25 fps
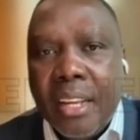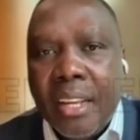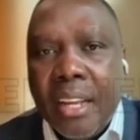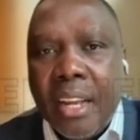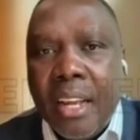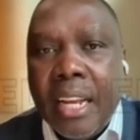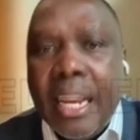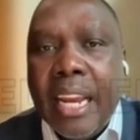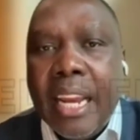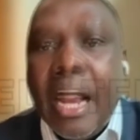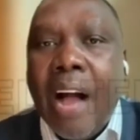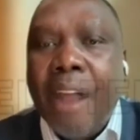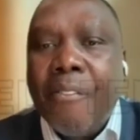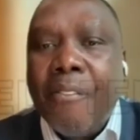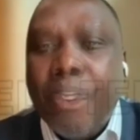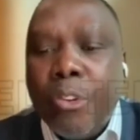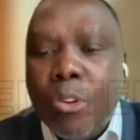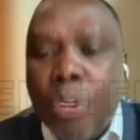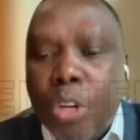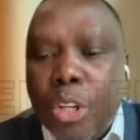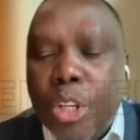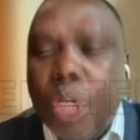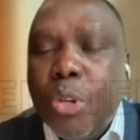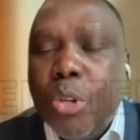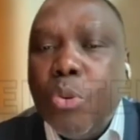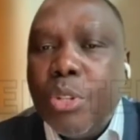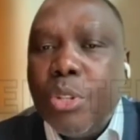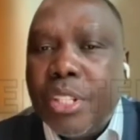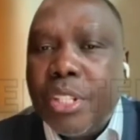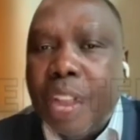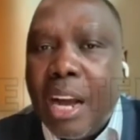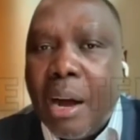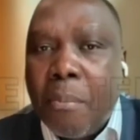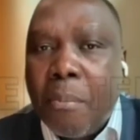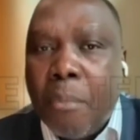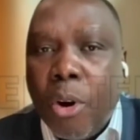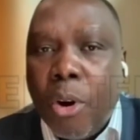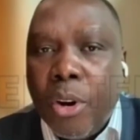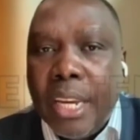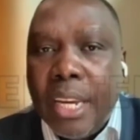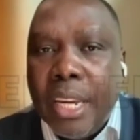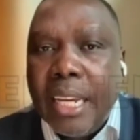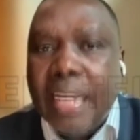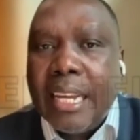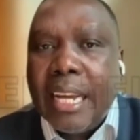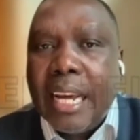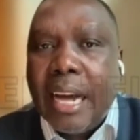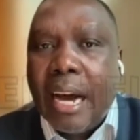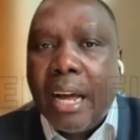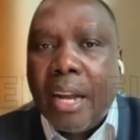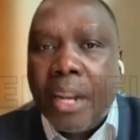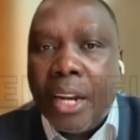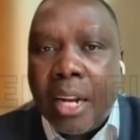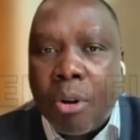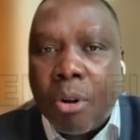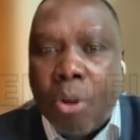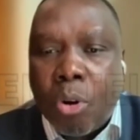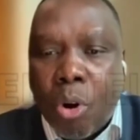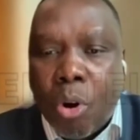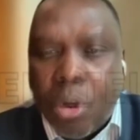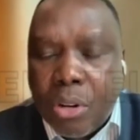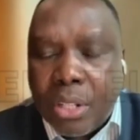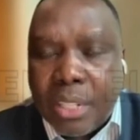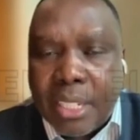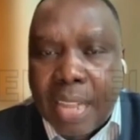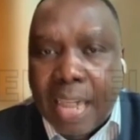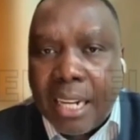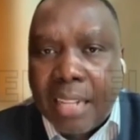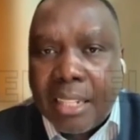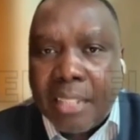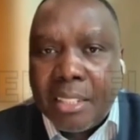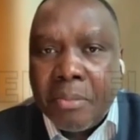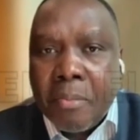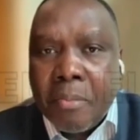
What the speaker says: They have not used their money, their contacts,